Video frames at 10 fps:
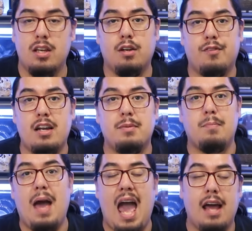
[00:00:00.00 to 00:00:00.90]
You find them in
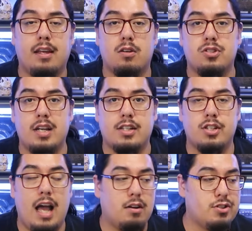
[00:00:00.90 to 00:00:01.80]
the patio
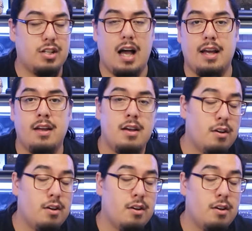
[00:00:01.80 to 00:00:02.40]
section outside.